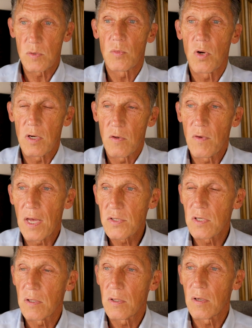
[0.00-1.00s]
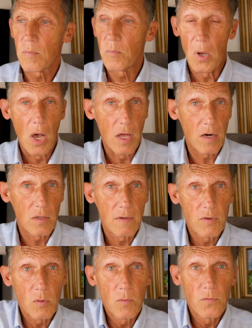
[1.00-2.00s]
some cardiovascular on our
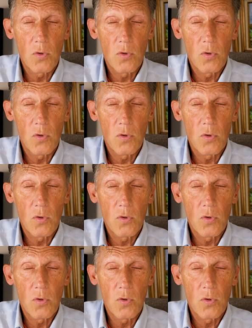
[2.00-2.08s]
living room